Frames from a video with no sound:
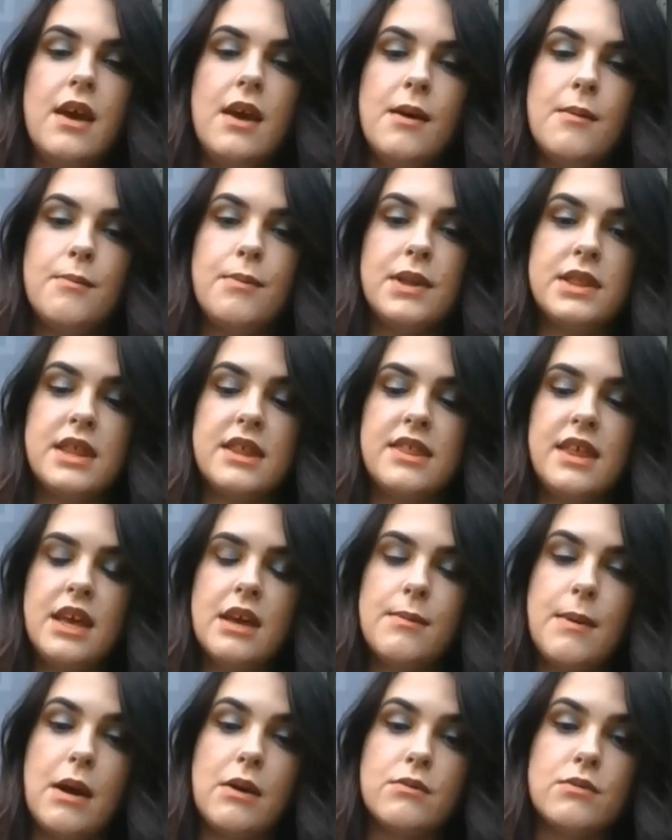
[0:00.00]
But the
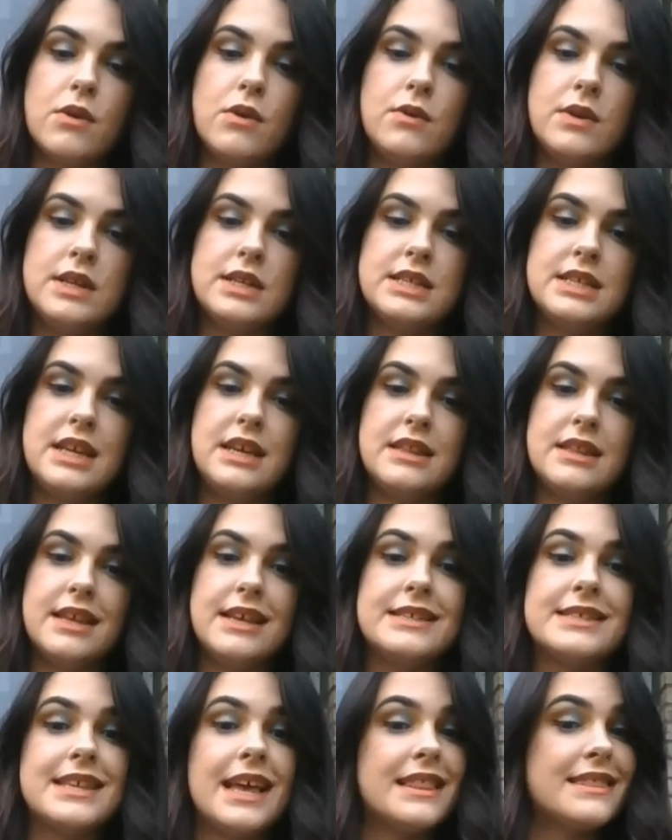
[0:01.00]
thing about rodent teeth
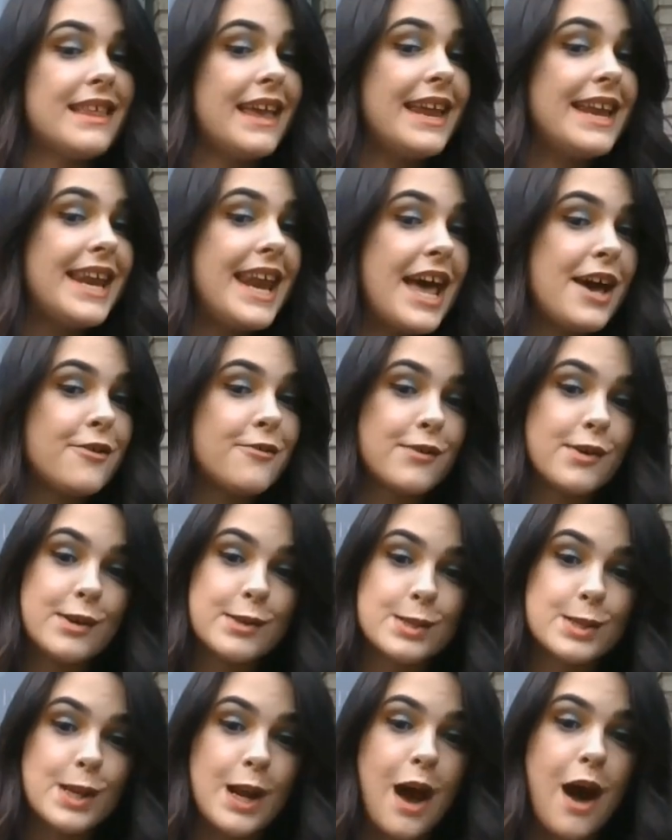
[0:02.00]
is that they never
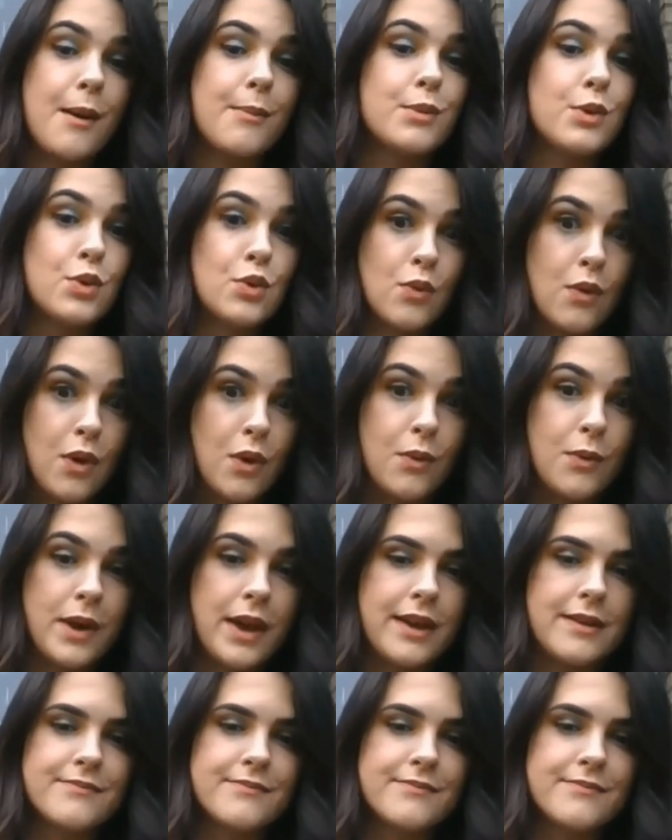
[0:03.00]
stop growing.